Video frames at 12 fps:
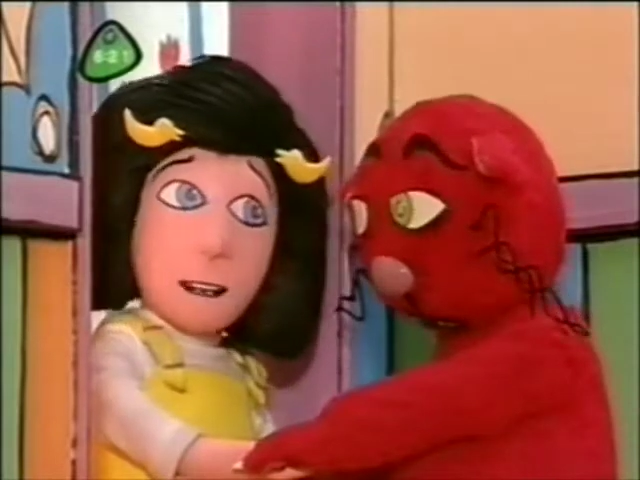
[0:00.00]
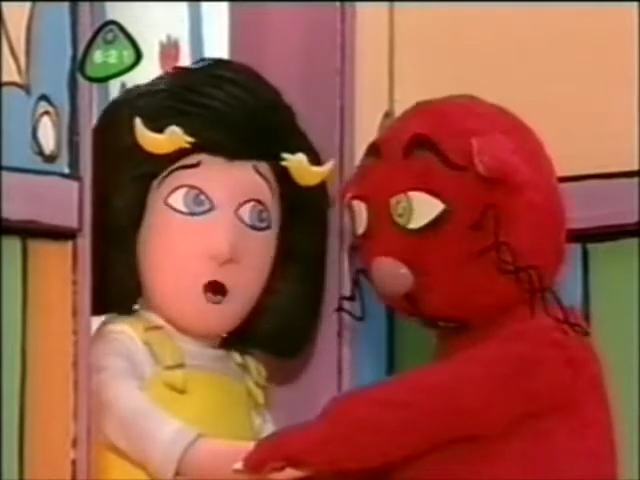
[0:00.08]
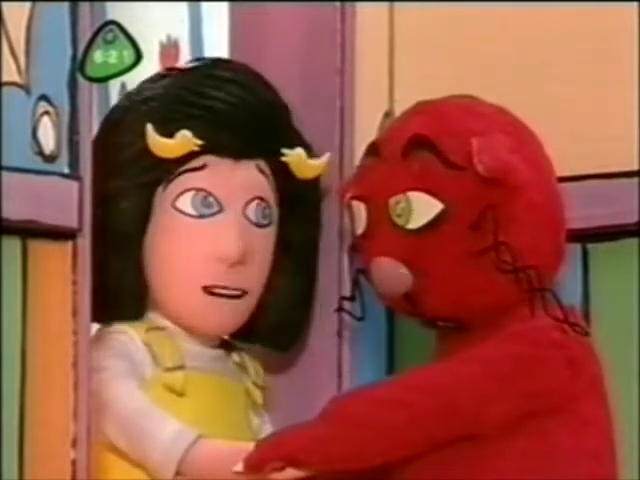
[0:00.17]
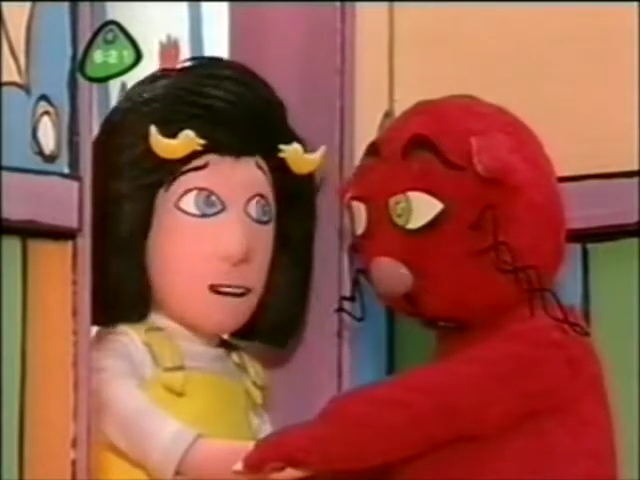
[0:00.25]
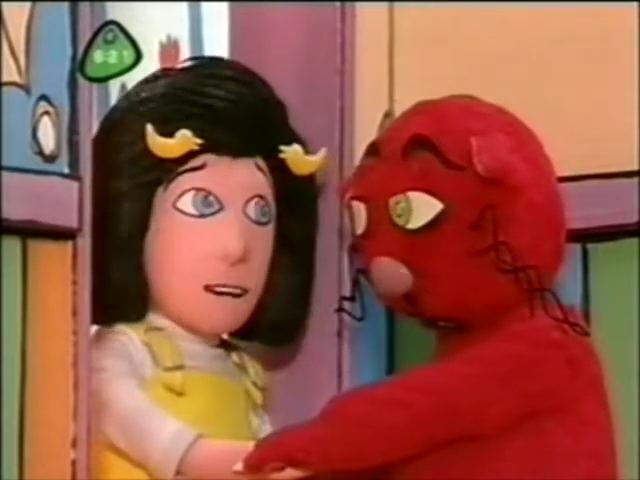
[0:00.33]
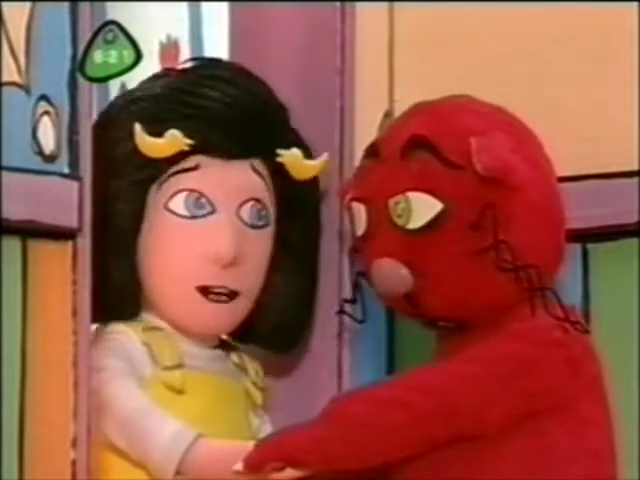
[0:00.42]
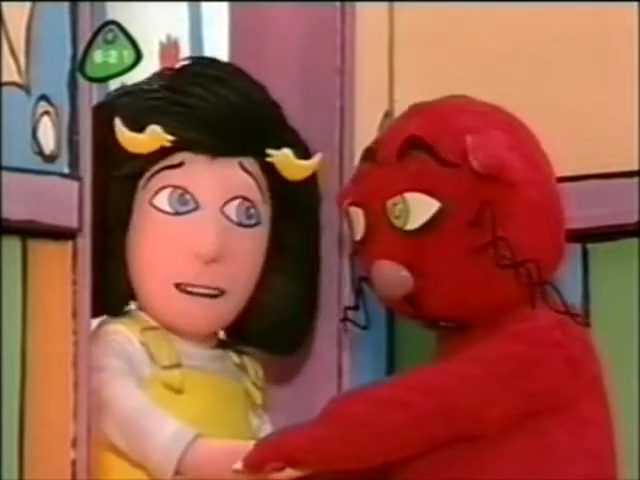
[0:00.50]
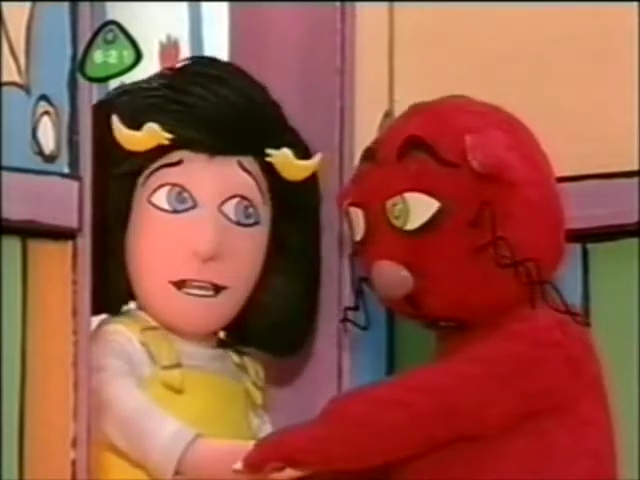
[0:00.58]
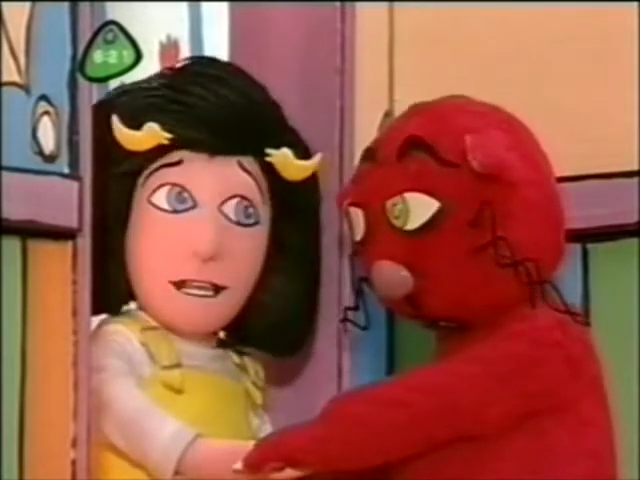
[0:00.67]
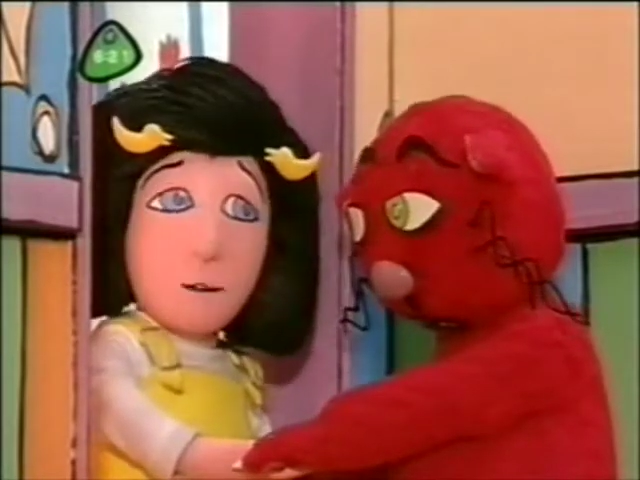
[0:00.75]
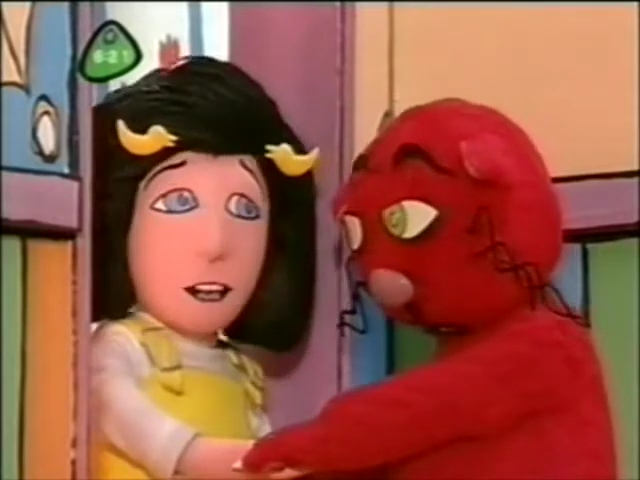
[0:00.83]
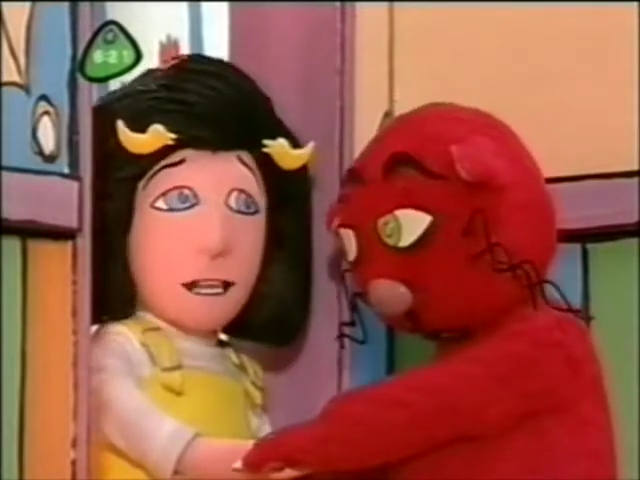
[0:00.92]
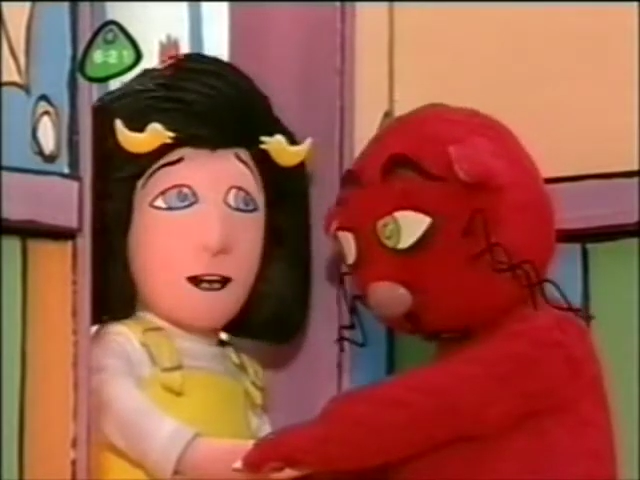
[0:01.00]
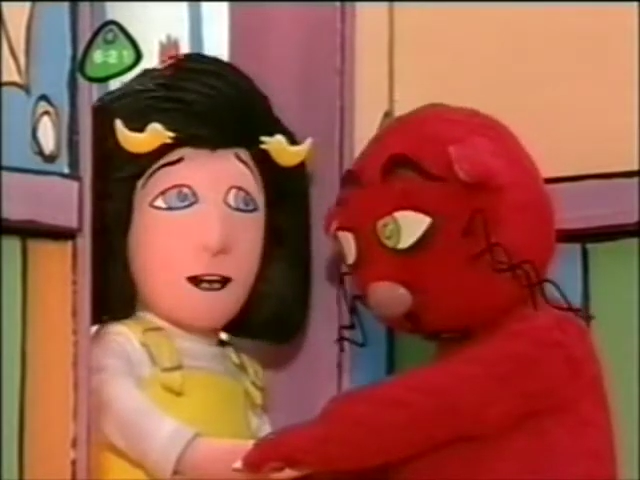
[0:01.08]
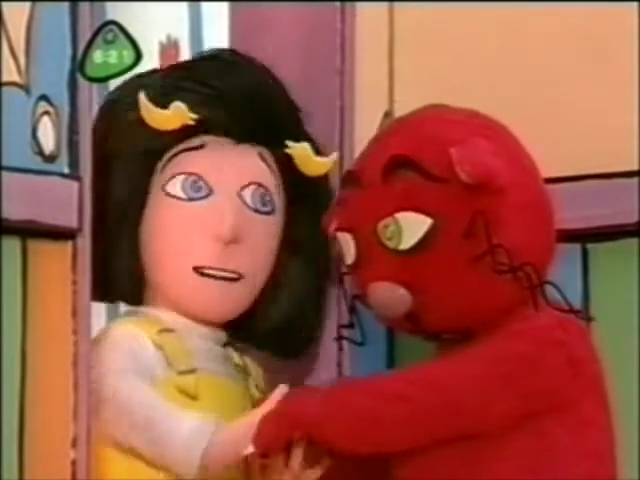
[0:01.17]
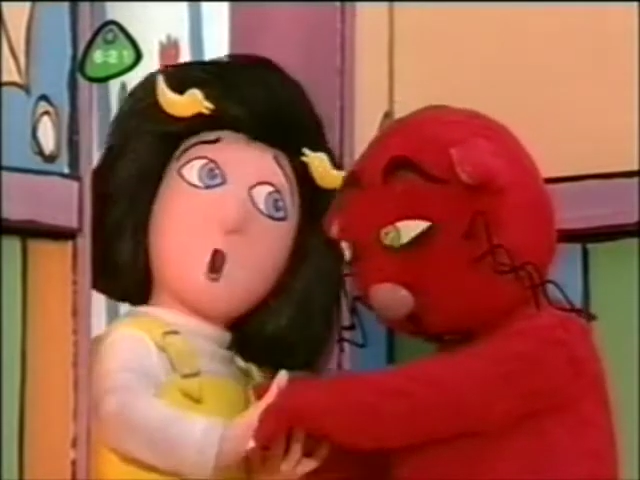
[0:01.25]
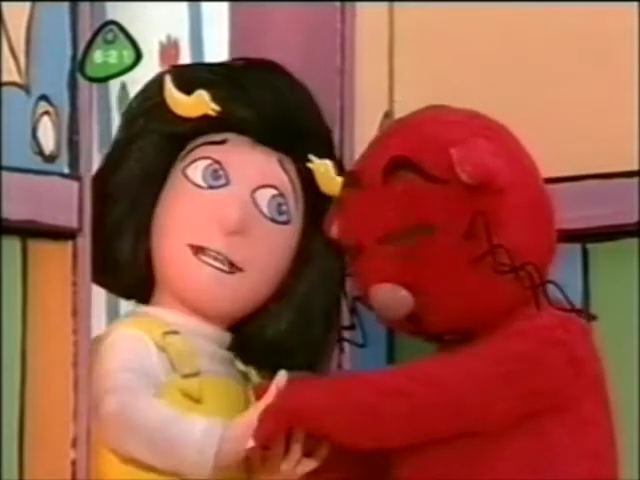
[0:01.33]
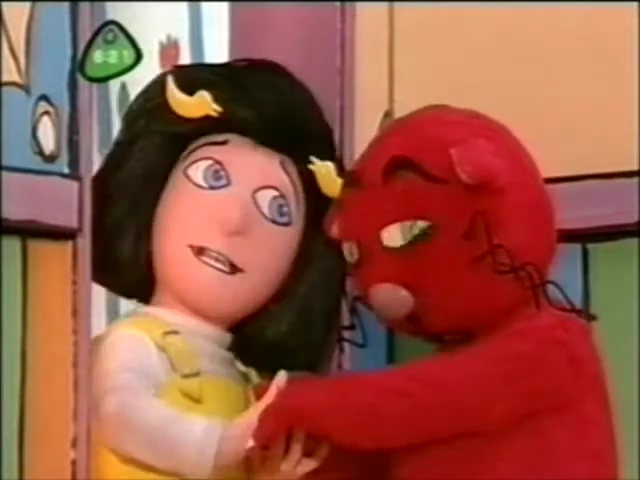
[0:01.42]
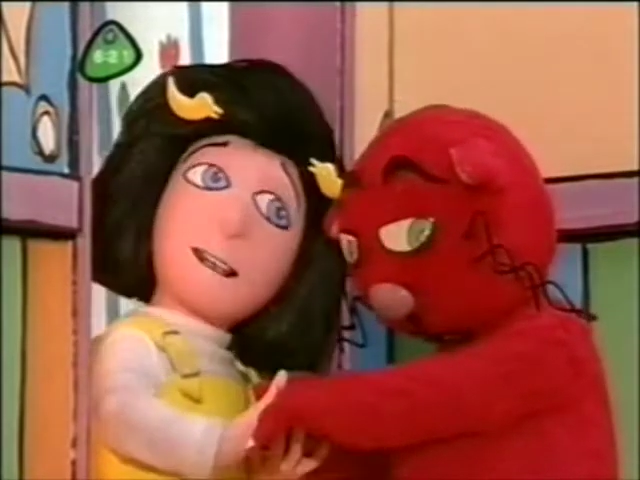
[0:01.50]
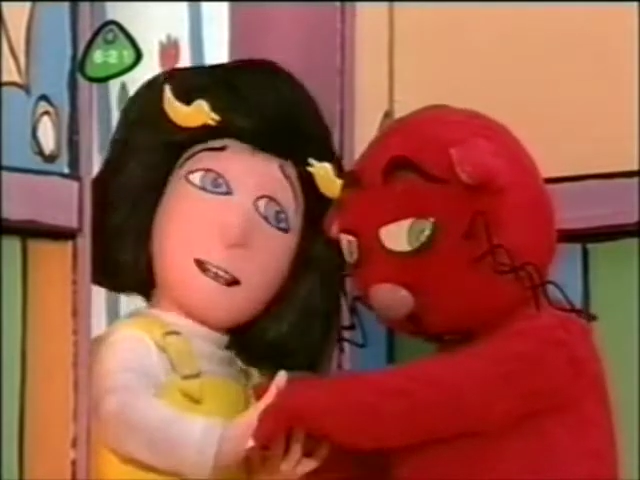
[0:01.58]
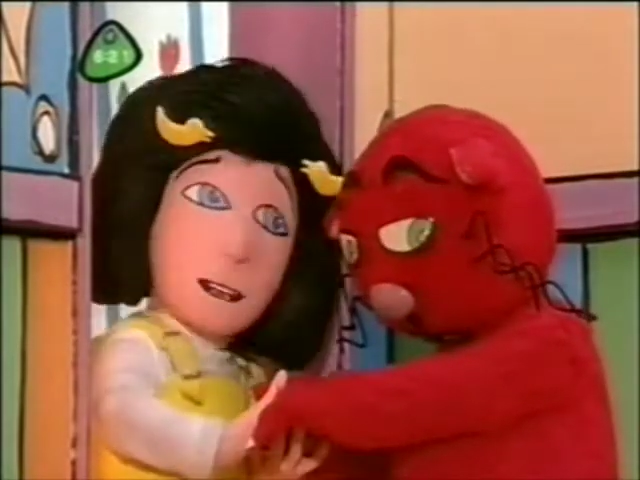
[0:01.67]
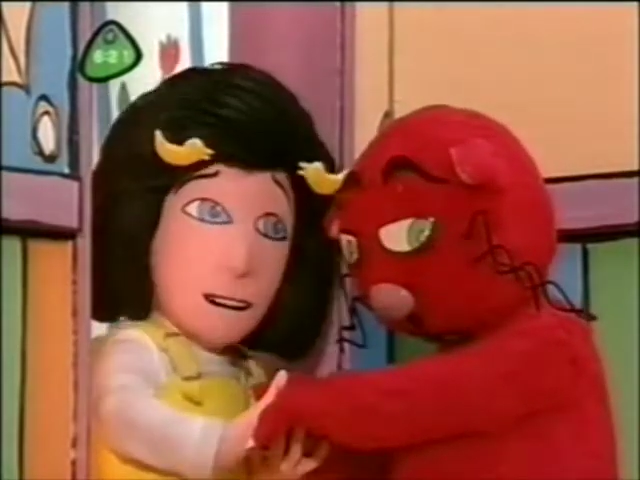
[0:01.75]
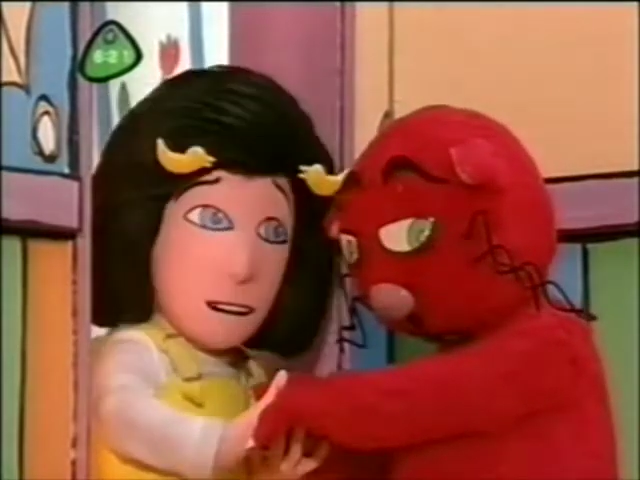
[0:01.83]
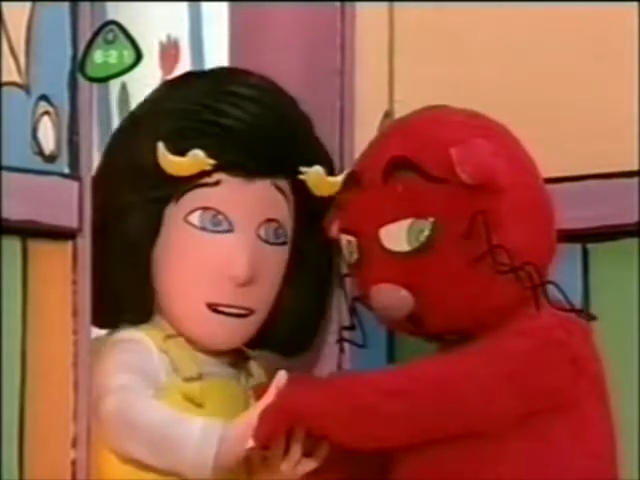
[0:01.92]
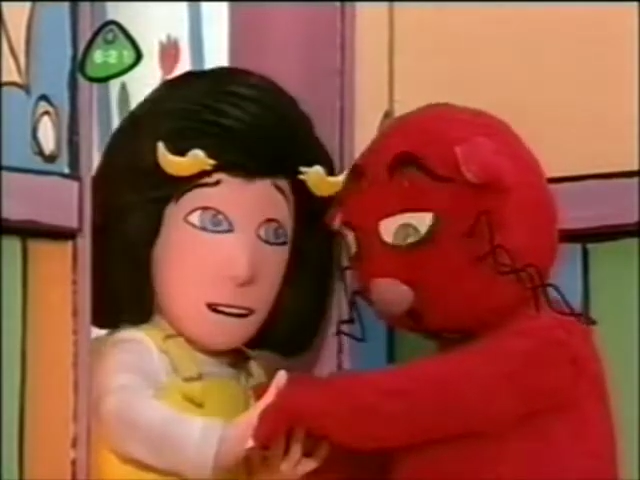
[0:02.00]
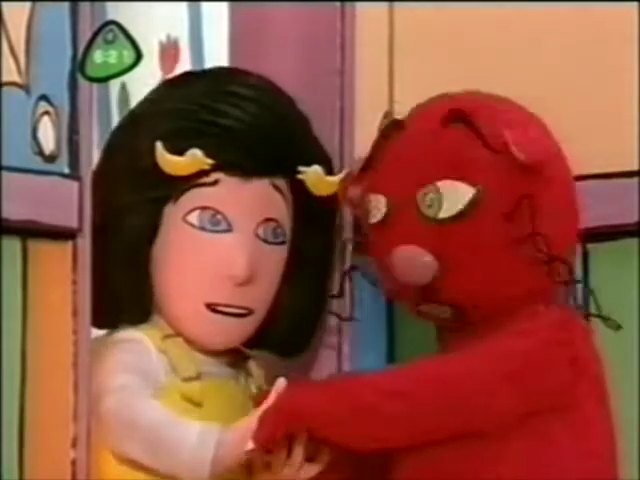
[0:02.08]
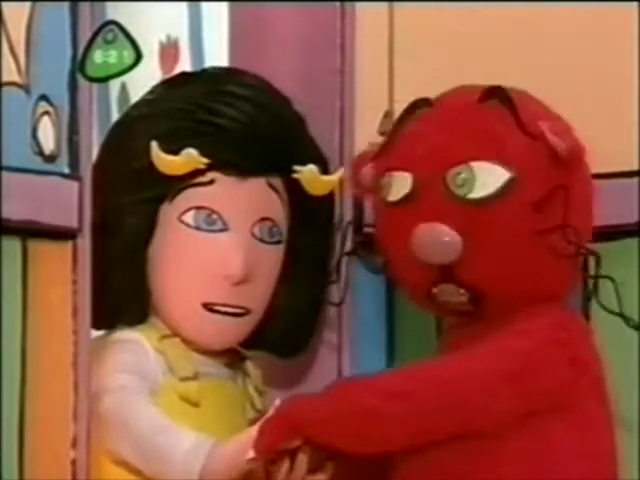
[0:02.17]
anyone's feelings while you're doing it.